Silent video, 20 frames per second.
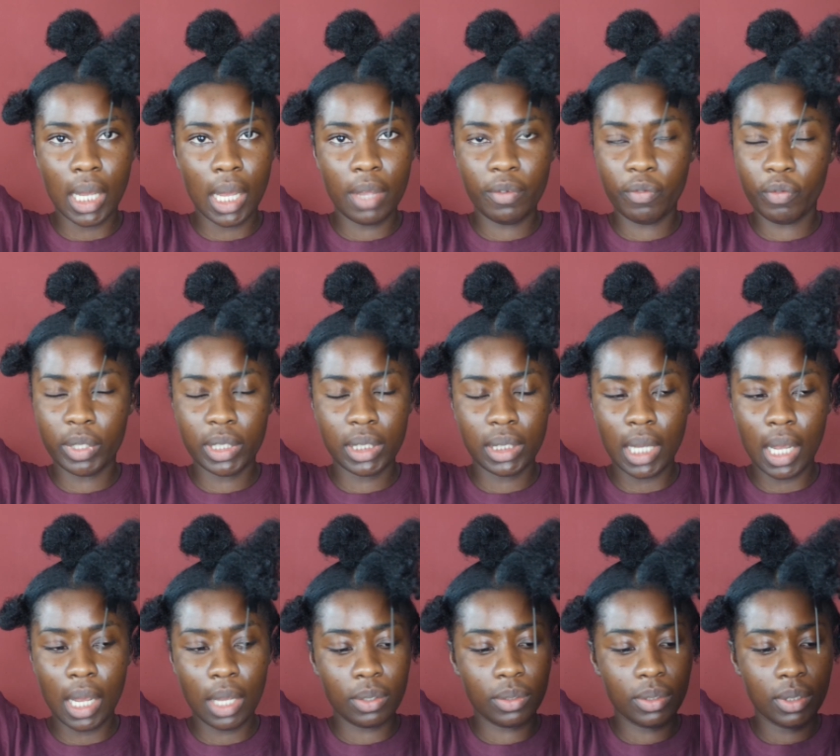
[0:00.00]
in the
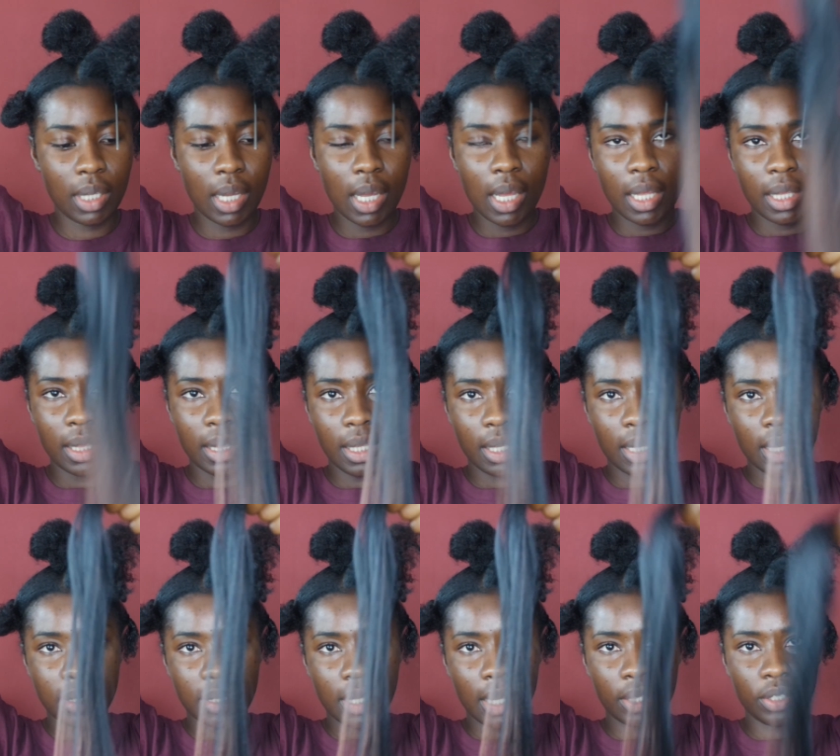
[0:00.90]
house.
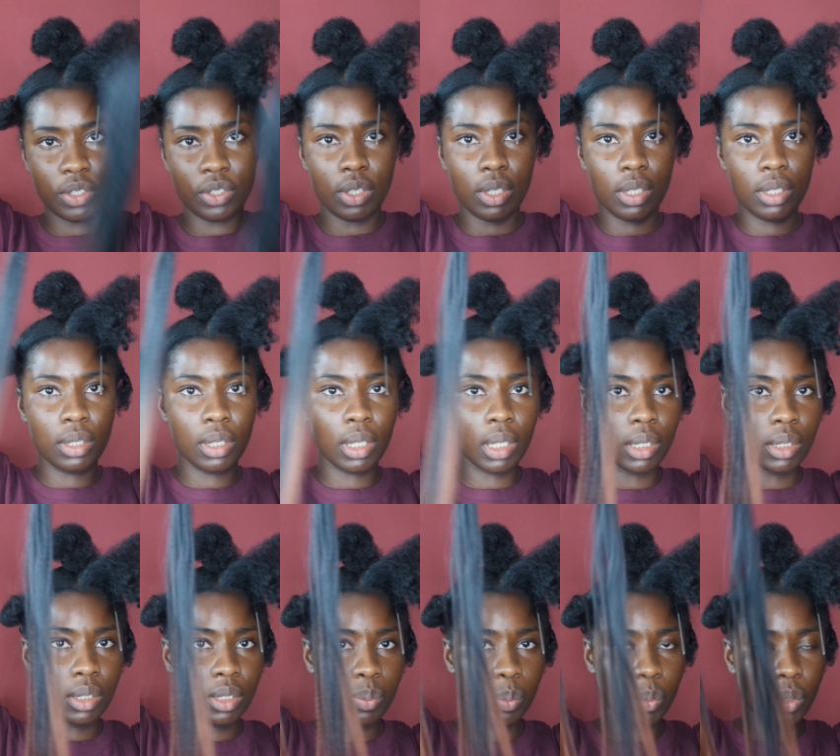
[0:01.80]
Thicker section,
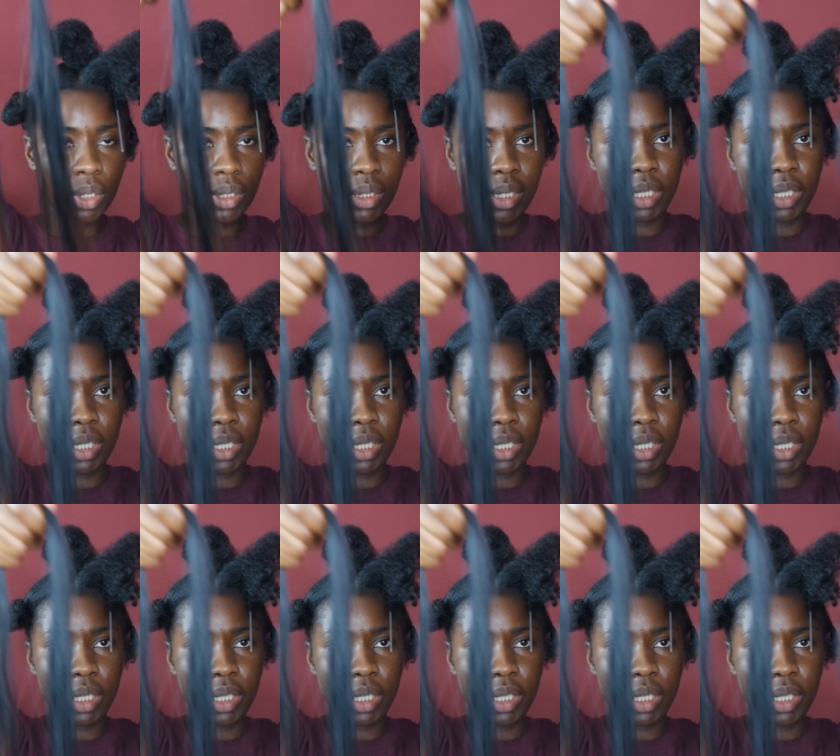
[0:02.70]
smaller